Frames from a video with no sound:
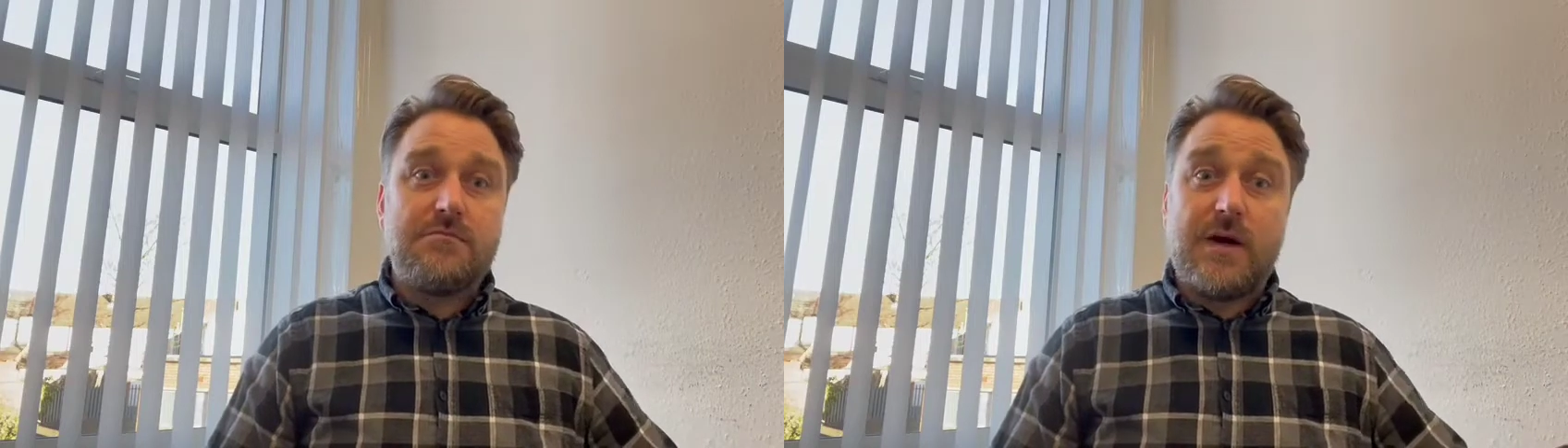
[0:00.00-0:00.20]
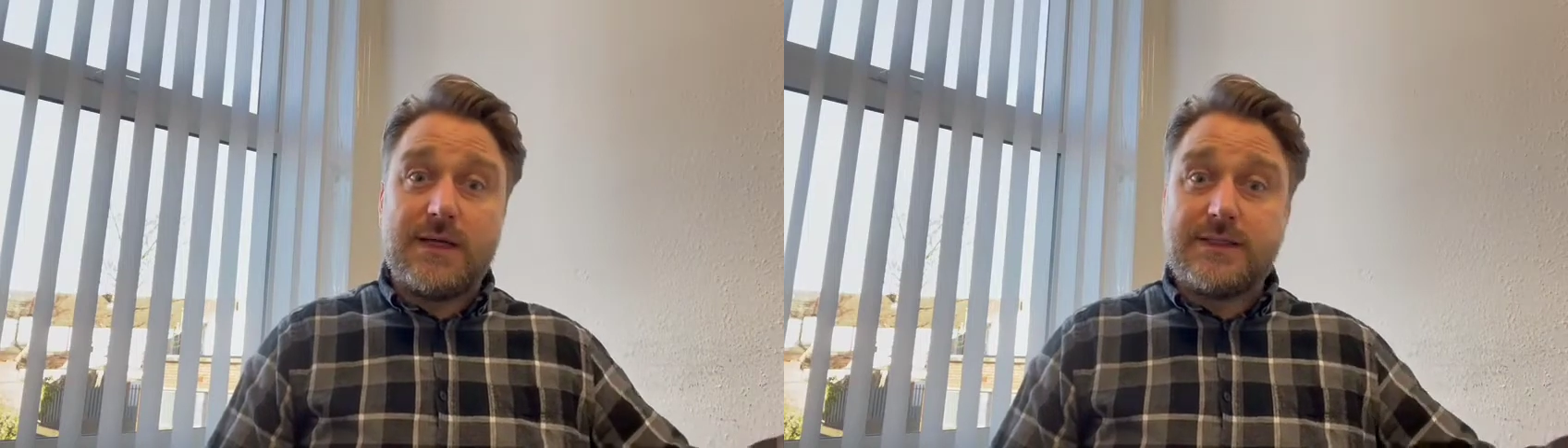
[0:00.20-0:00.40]

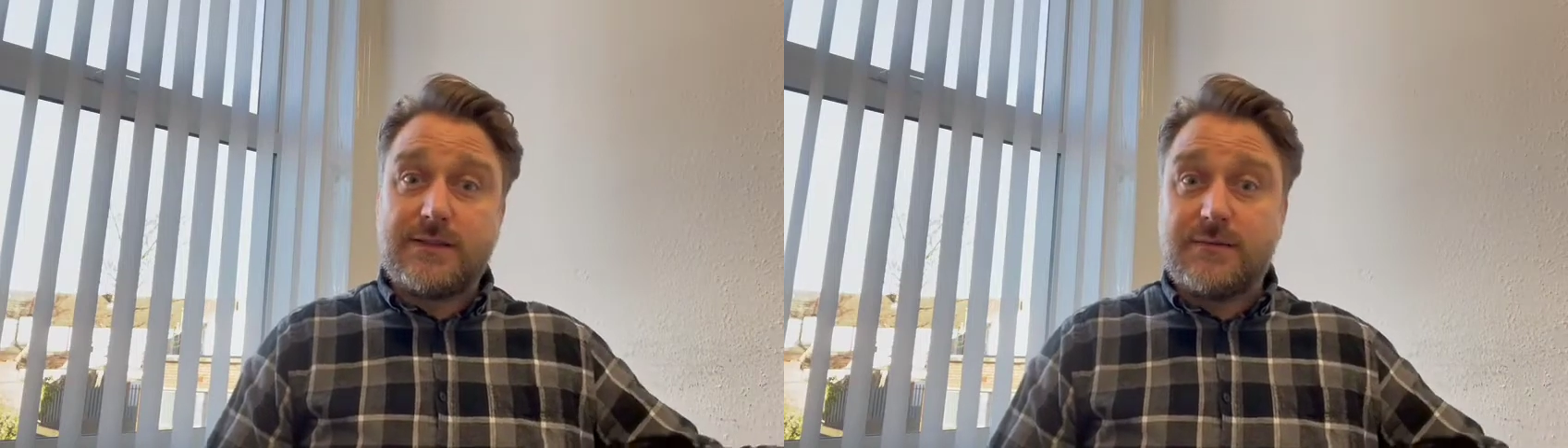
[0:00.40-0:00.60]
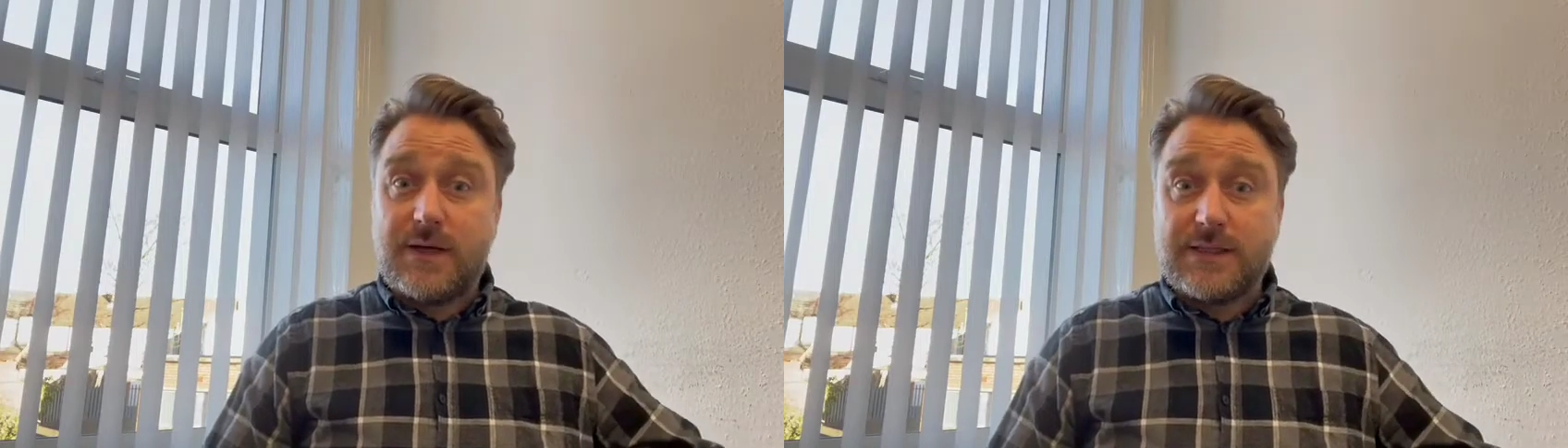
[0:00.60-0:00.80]

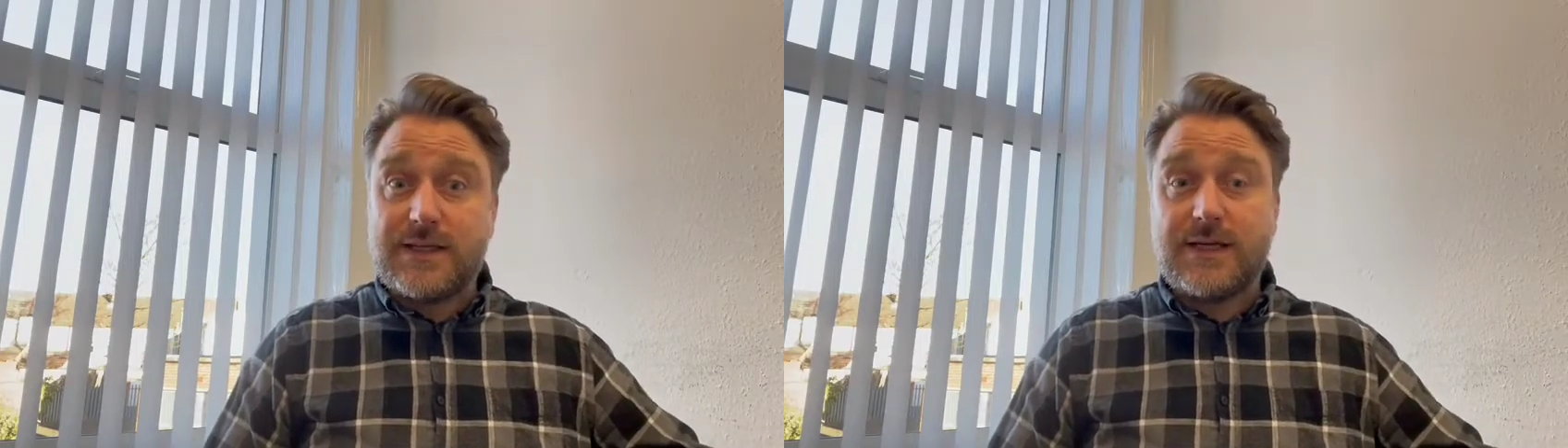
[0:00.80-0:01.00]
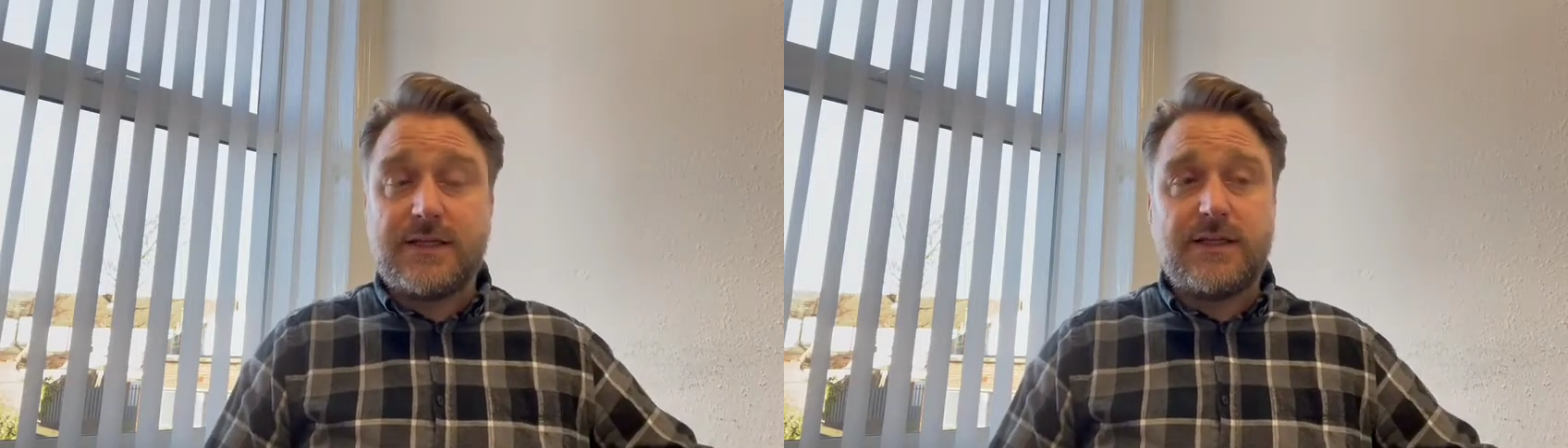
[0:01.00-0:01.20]
my
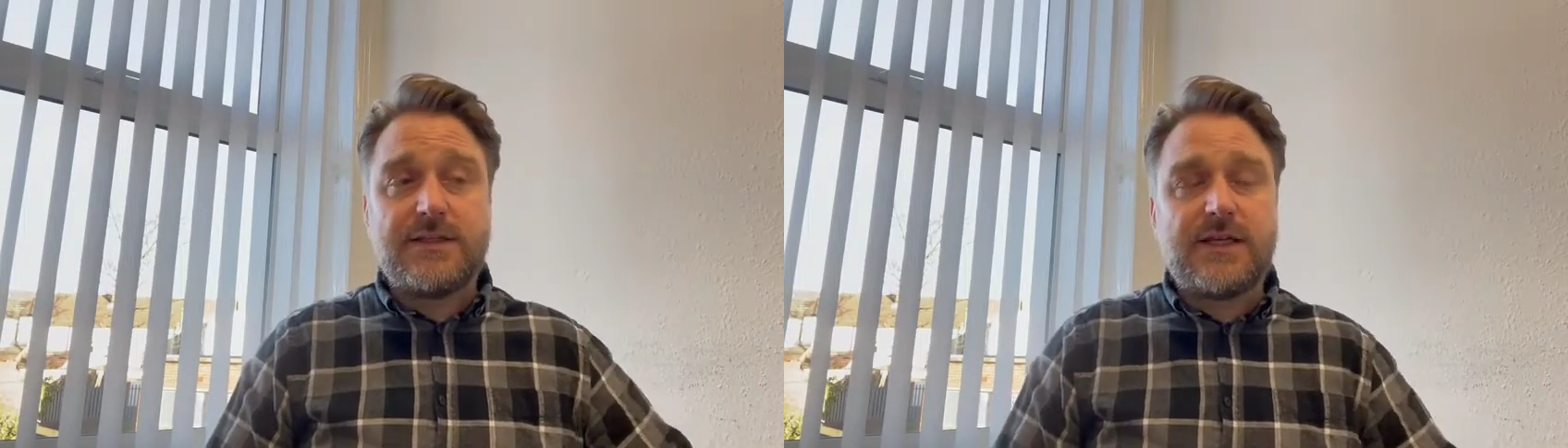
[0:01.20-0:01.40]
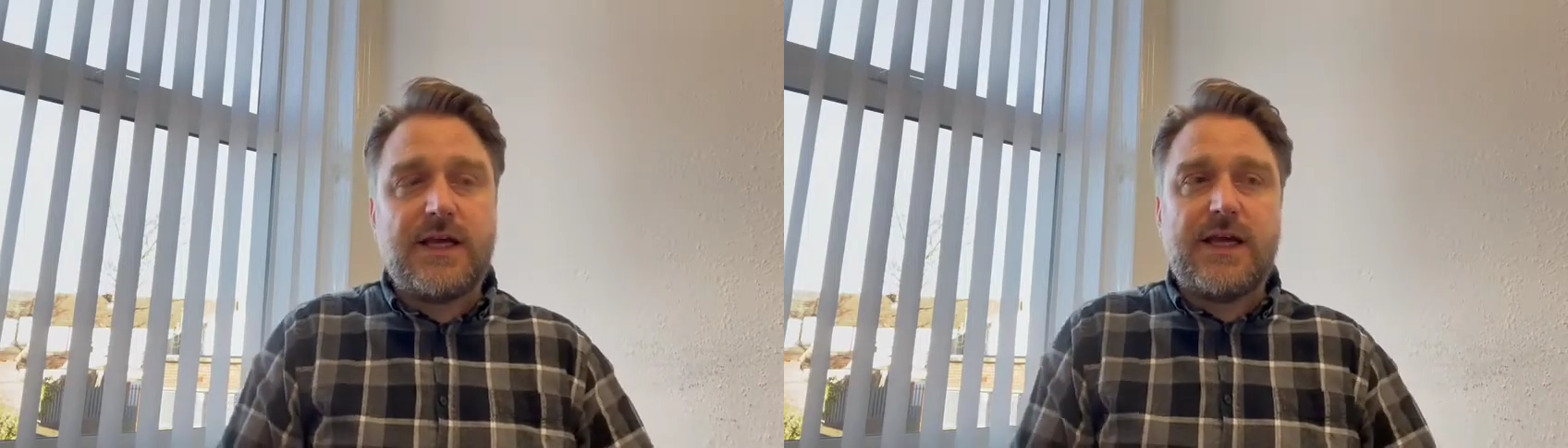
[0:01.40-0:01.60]
dad in this
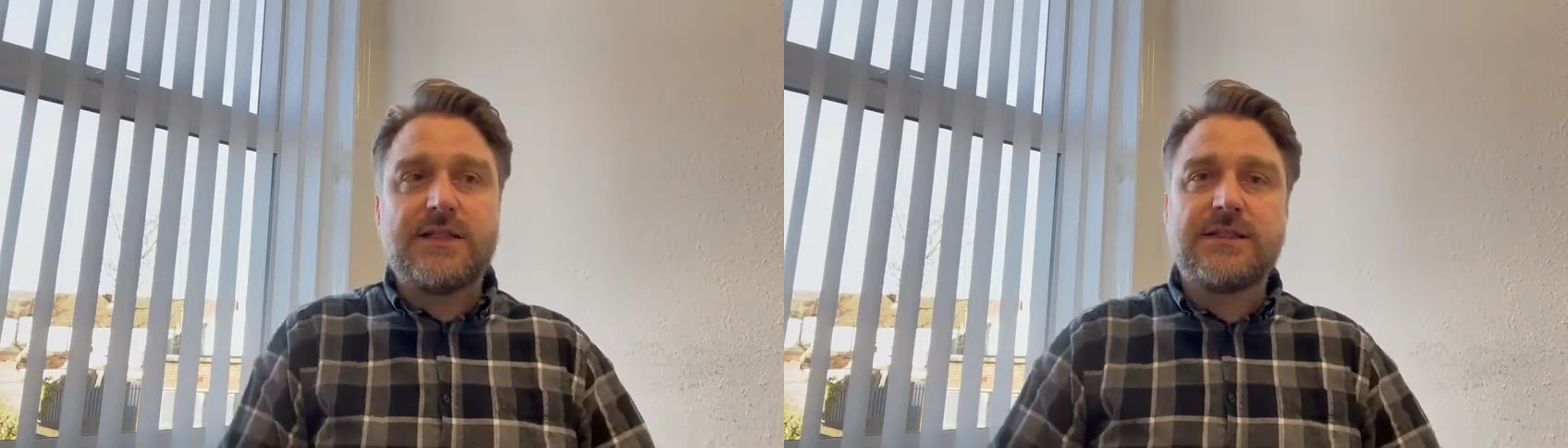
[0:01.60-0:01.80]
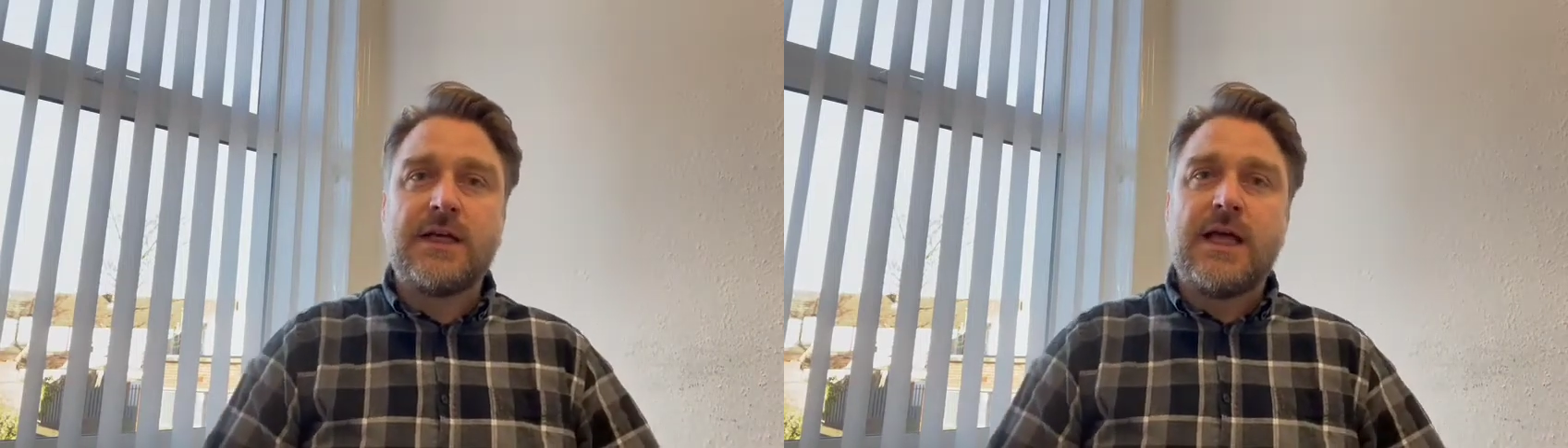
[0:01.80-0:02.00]
case.